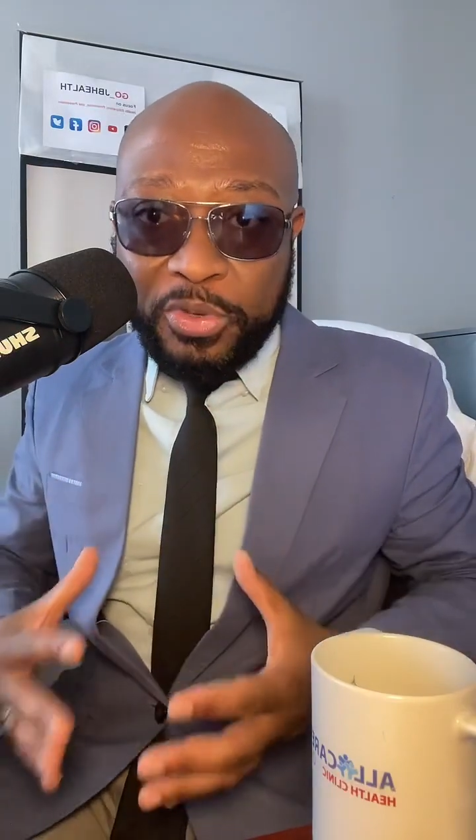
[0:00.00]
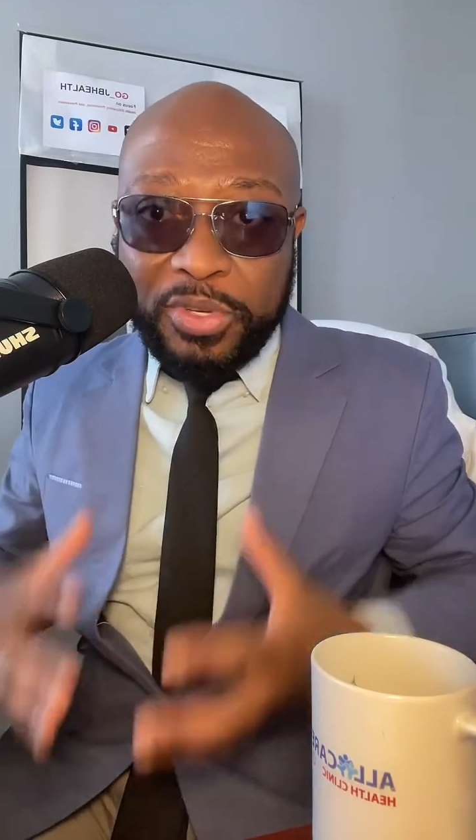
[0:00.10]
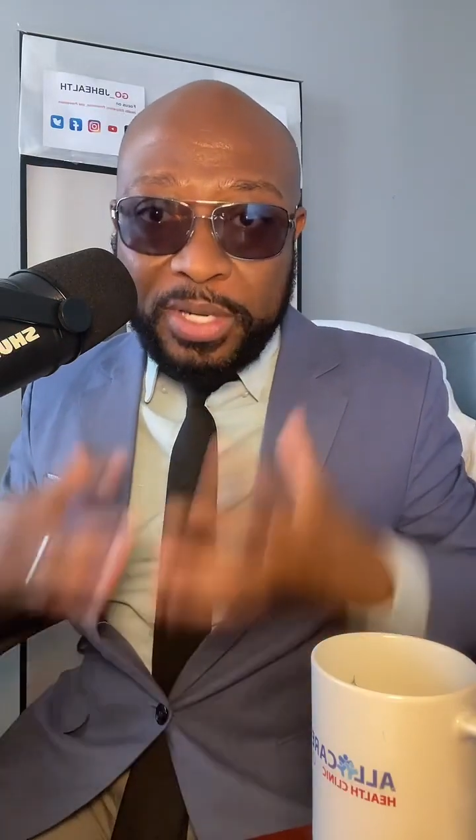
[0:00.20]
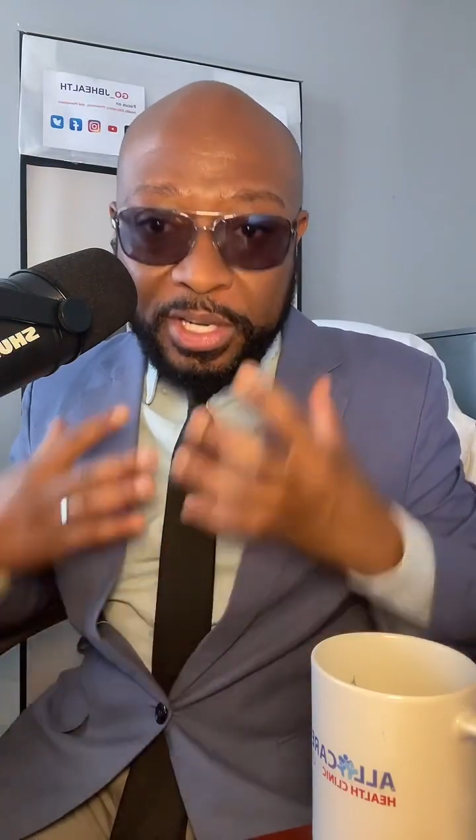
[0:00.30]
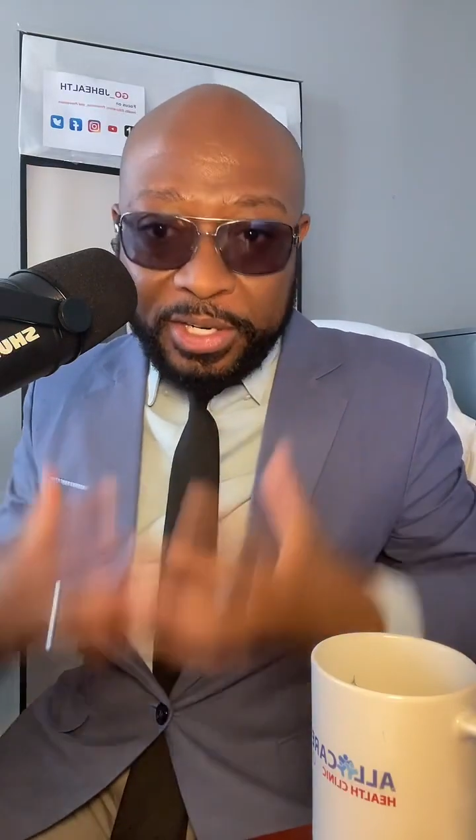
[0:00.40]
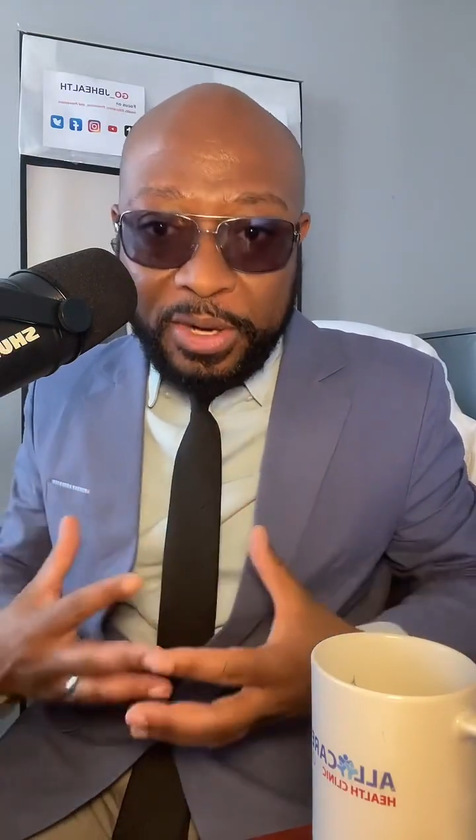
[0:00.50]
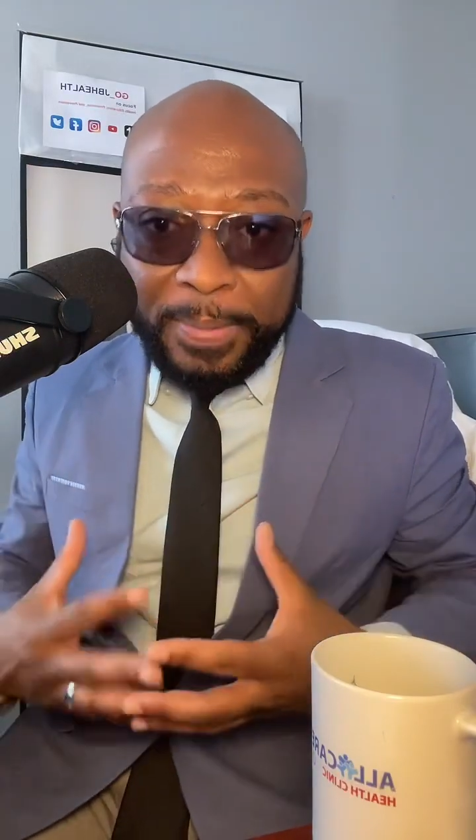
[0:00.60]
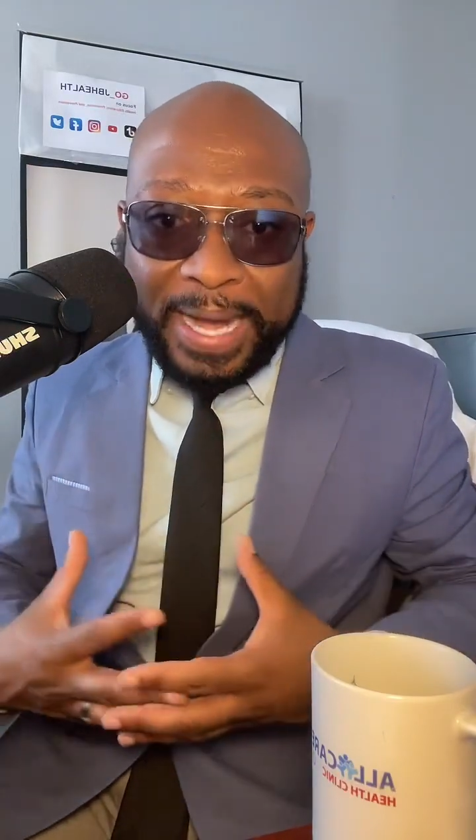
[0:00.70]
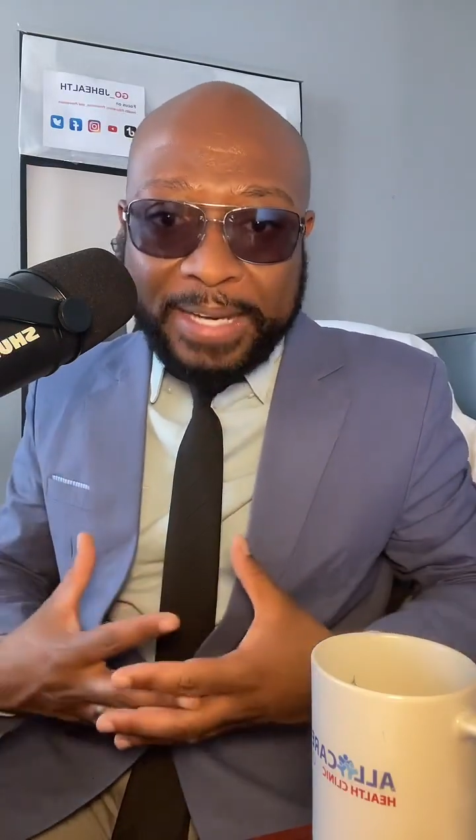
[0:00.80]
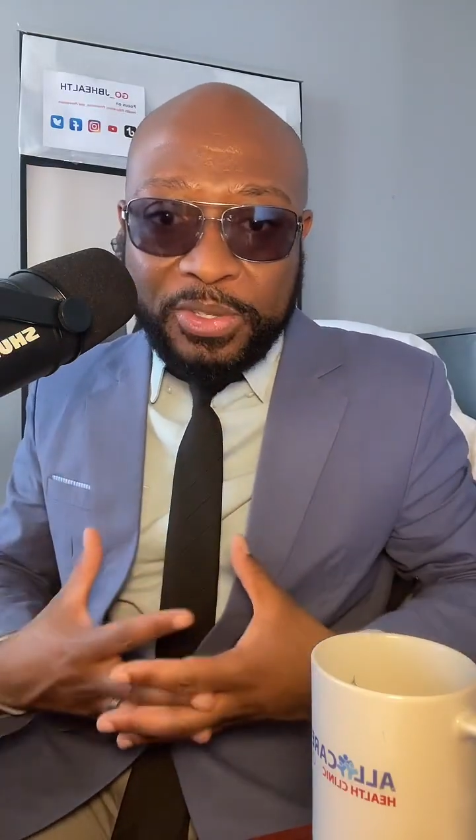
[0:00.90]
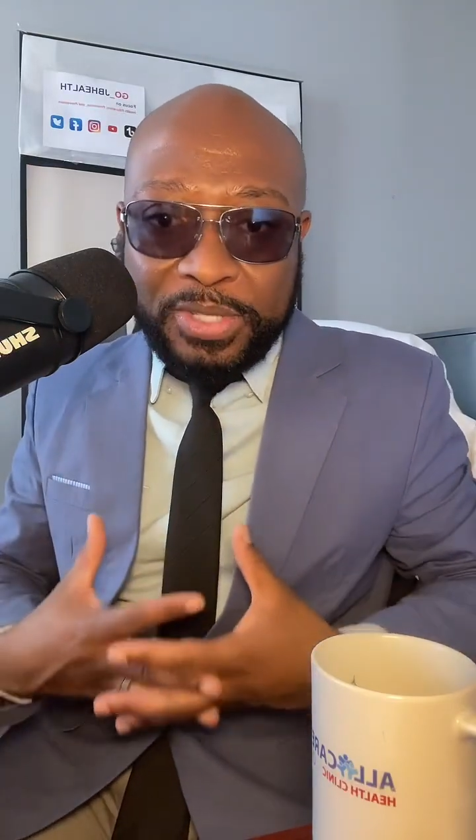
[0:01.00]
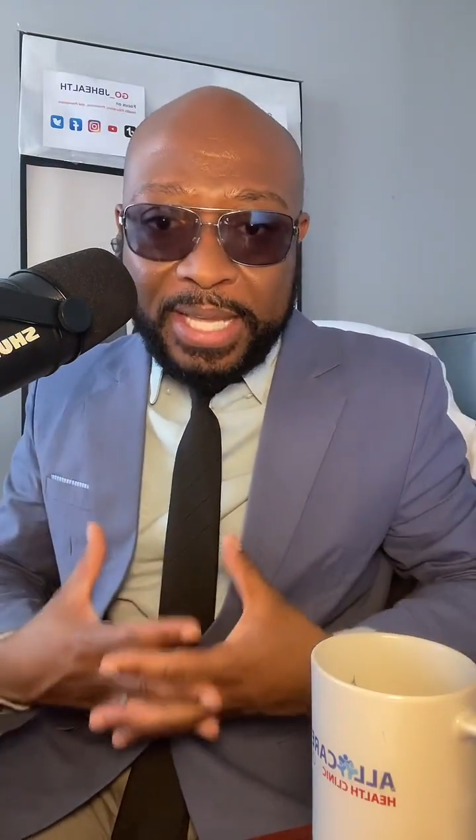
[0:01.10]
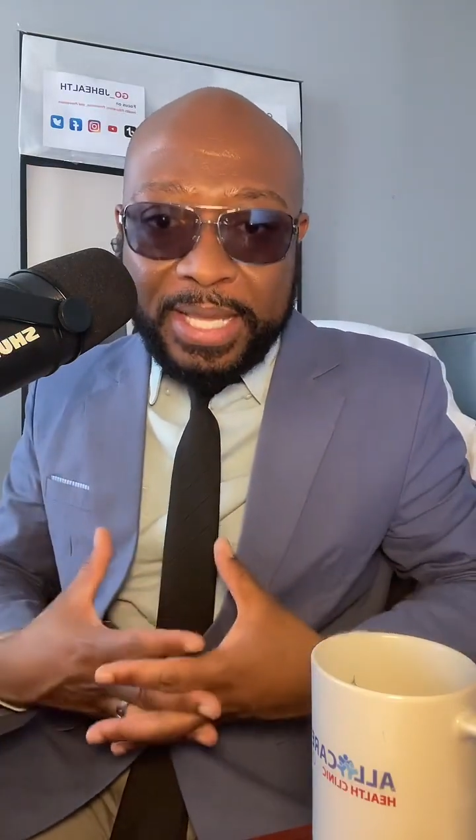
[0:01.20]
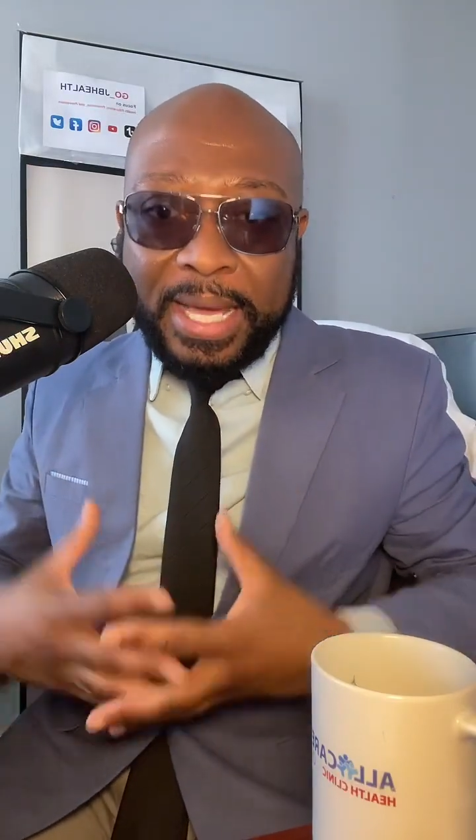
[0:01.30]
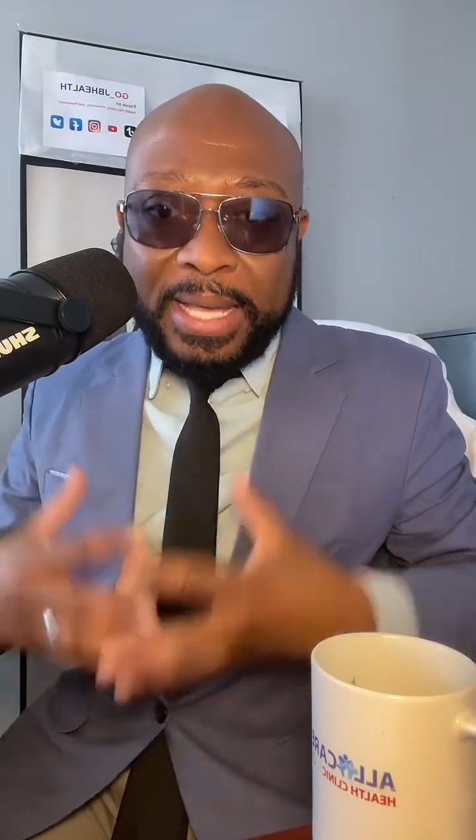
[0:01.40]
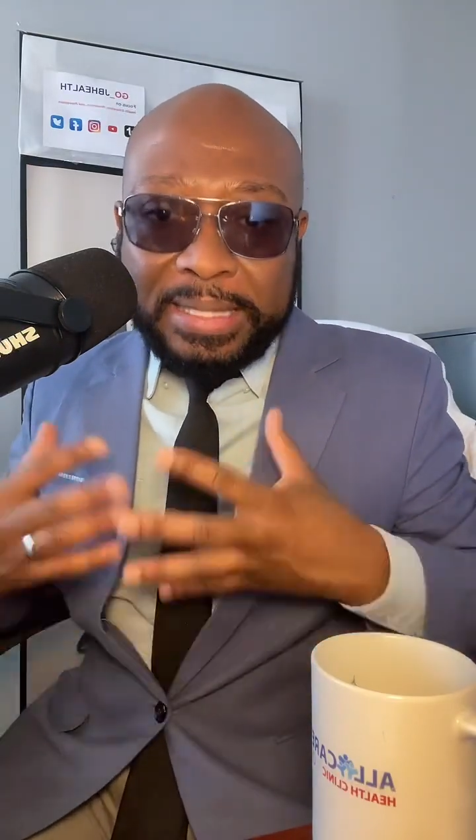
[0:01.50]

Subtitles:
You could learn your body to say,